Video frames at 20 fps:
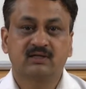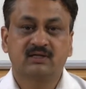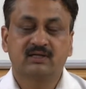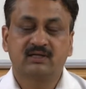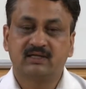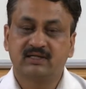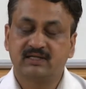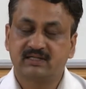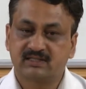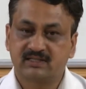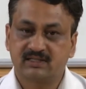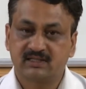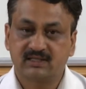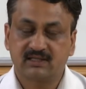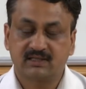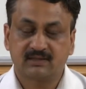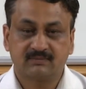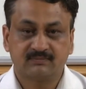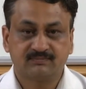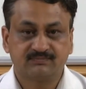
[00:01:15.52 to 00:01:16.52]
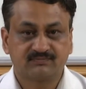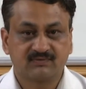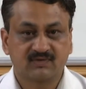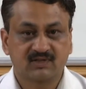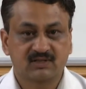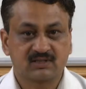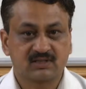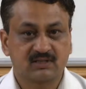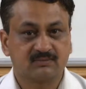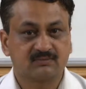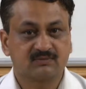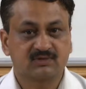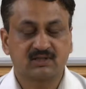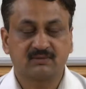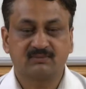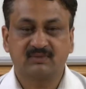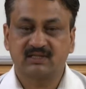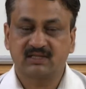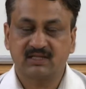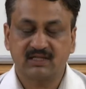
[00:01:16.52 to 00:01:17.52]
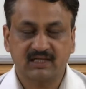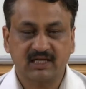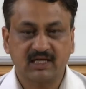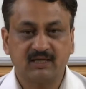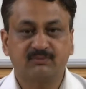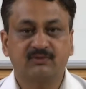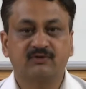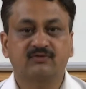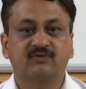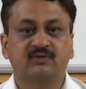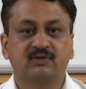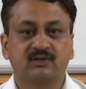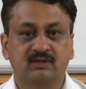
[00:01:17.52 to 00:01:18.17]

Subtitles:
let's say, some other type of